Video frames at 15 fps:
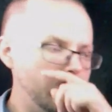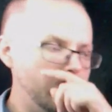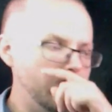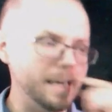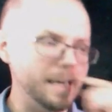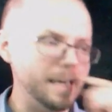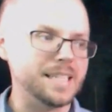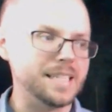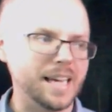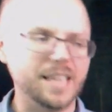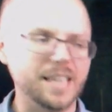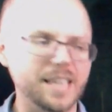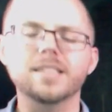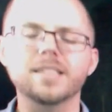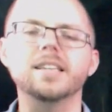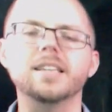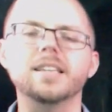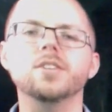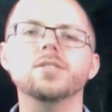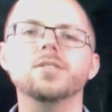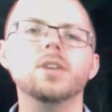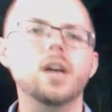Okay, it takes the
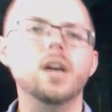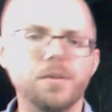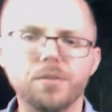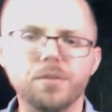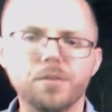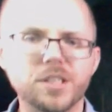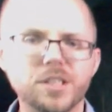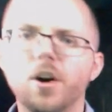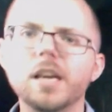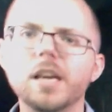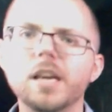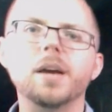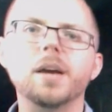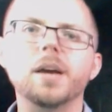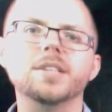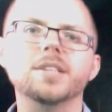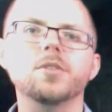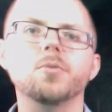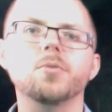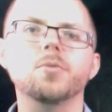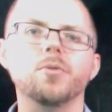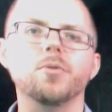signal, the very tiny amount of
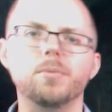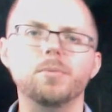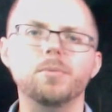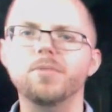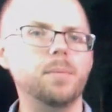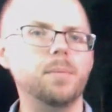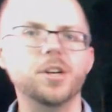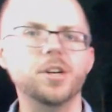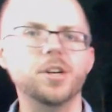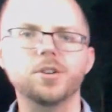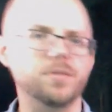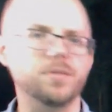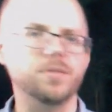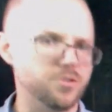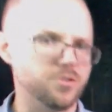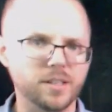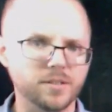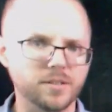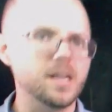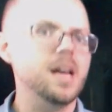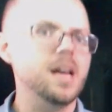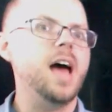signal from the vibration of the
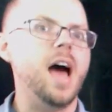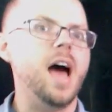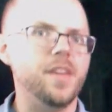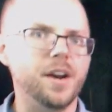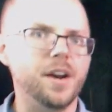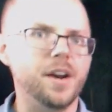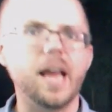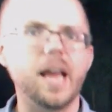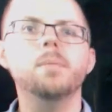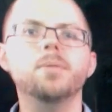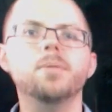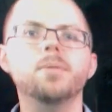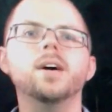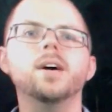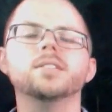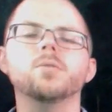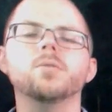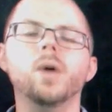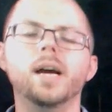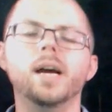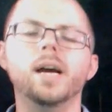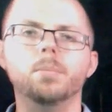strings, and then it amplifies it
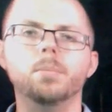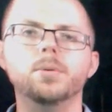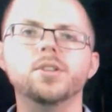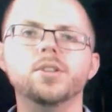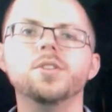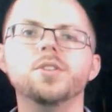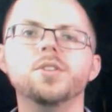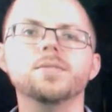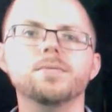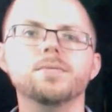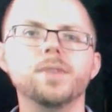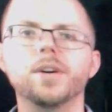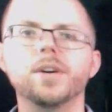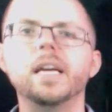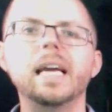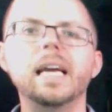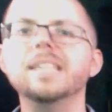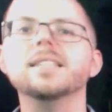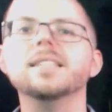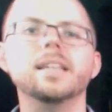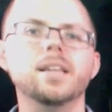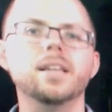way up so that it's very
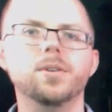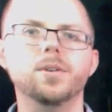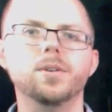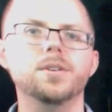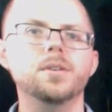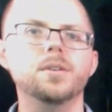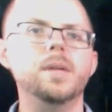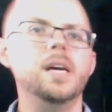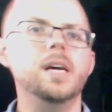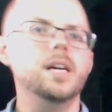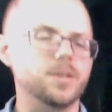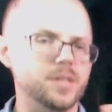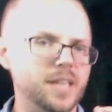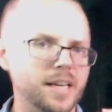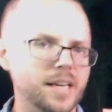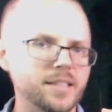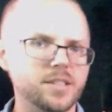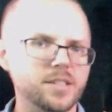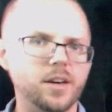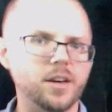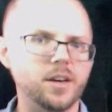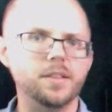easily heard. So it takes a
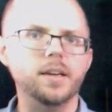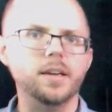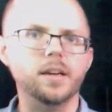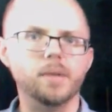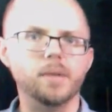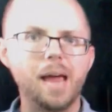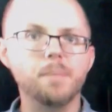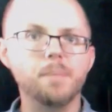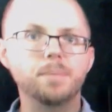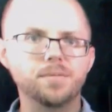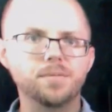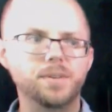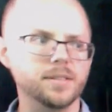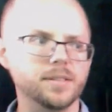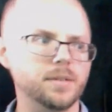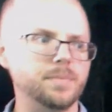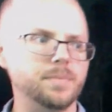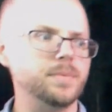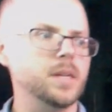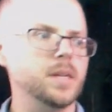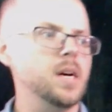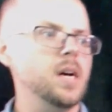tiny thing and it amplifies it.
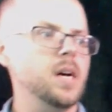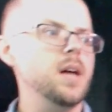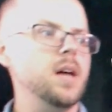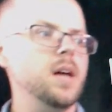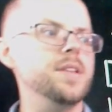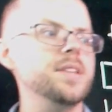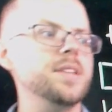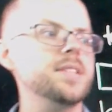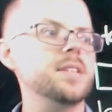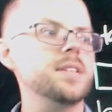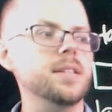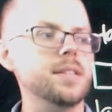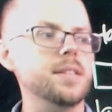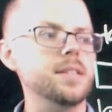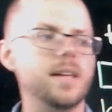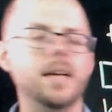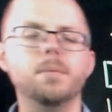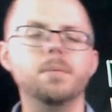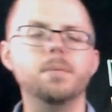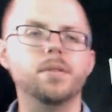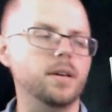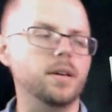This does the
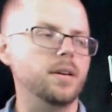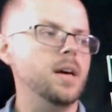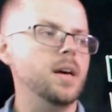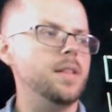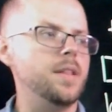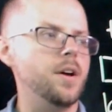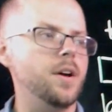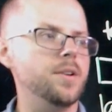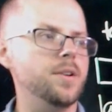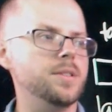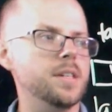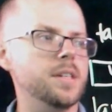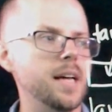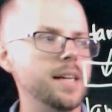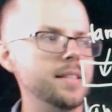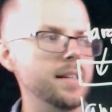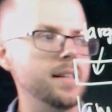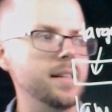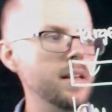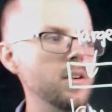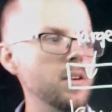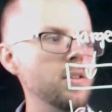same thing. The idea is that it takes a
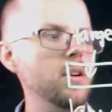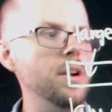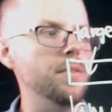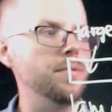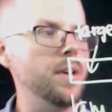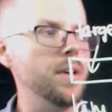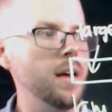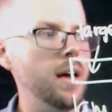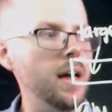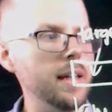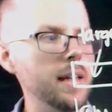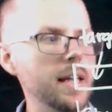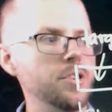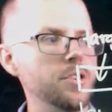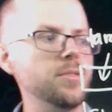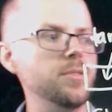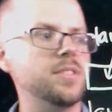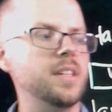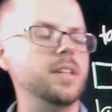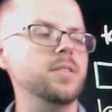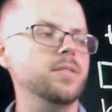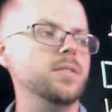little kind of electrical
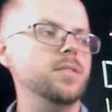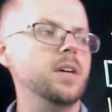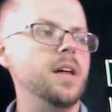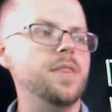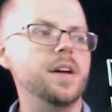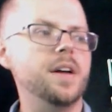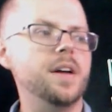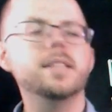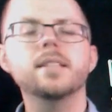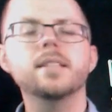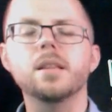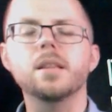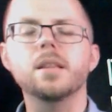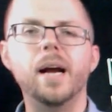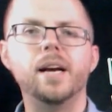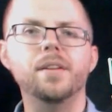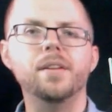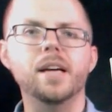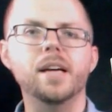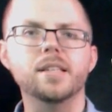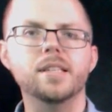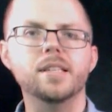signal that hits at the back of
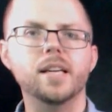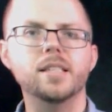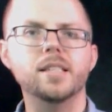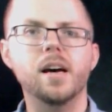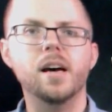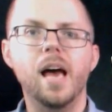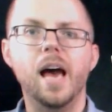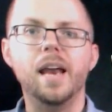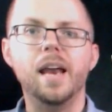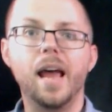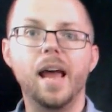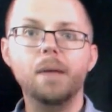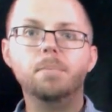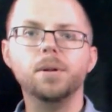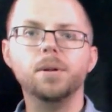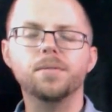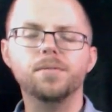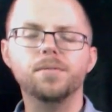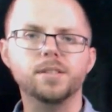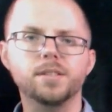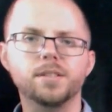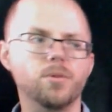that detector and
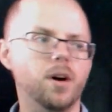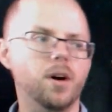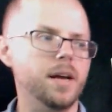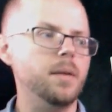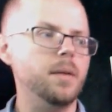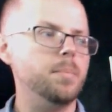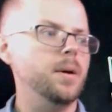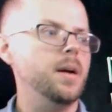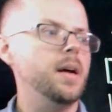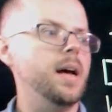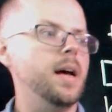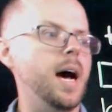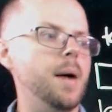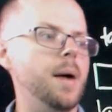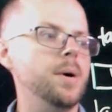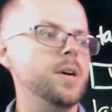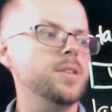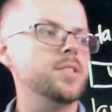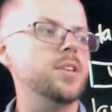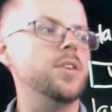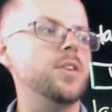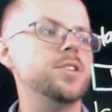amplifies it right up um,
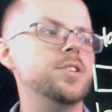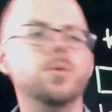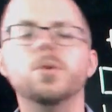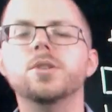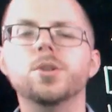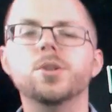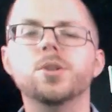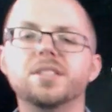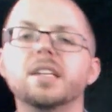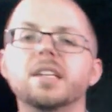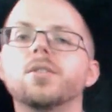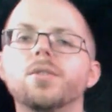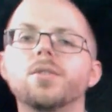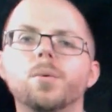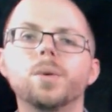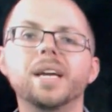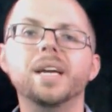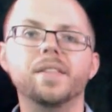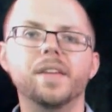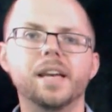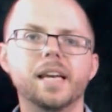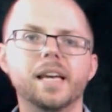so to, to a signal that we
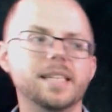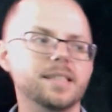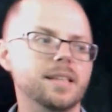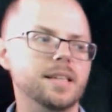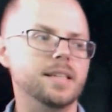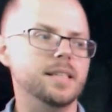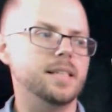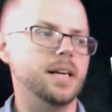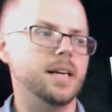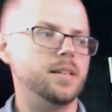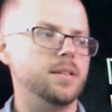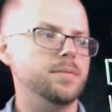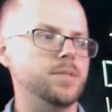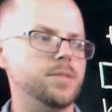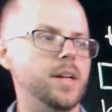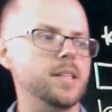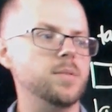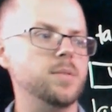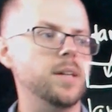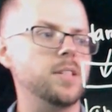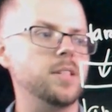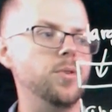can then easily detect. So that's
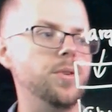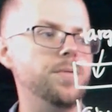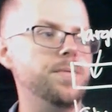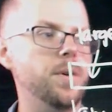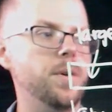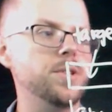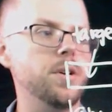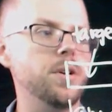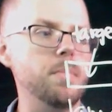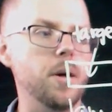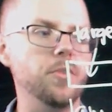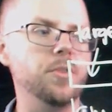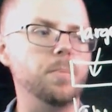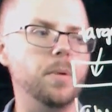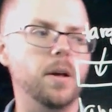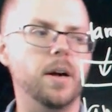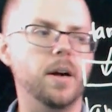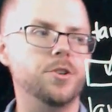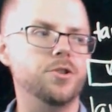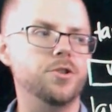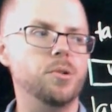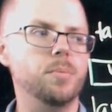why it's called a photomultiplier
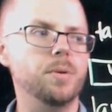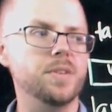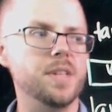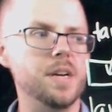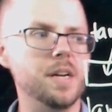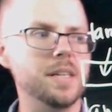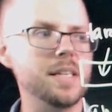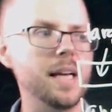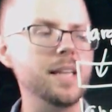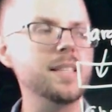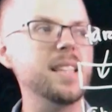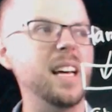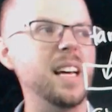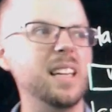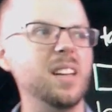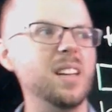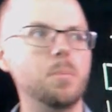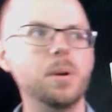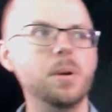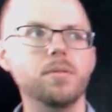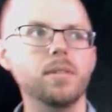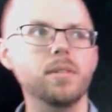tube, is that it takes that little
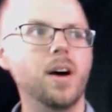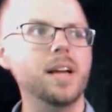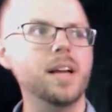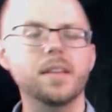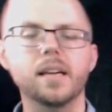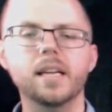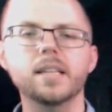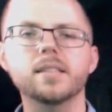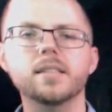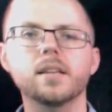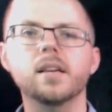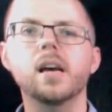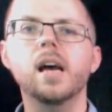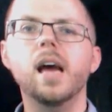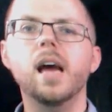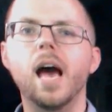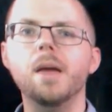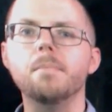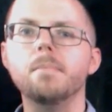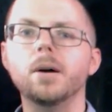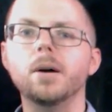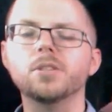bit of light that hits it
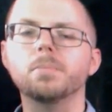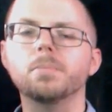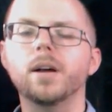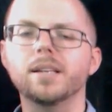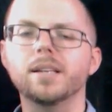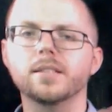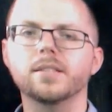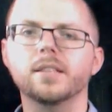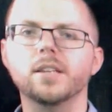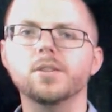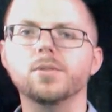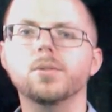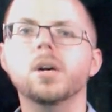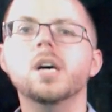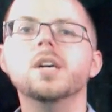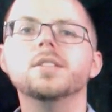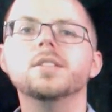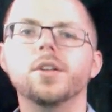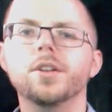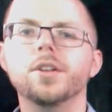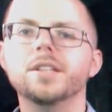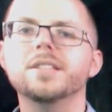and multiplies the signal
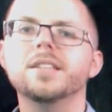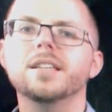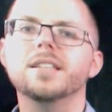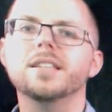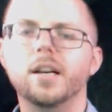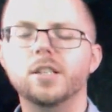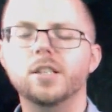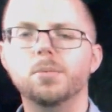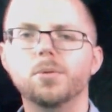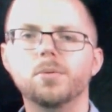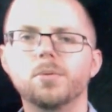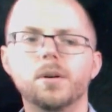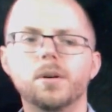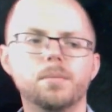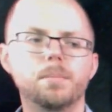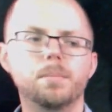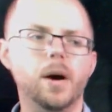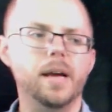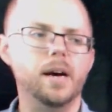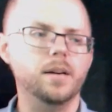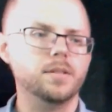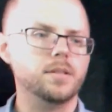so that it's detectable
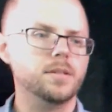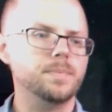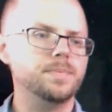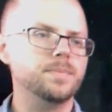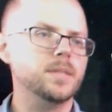by us.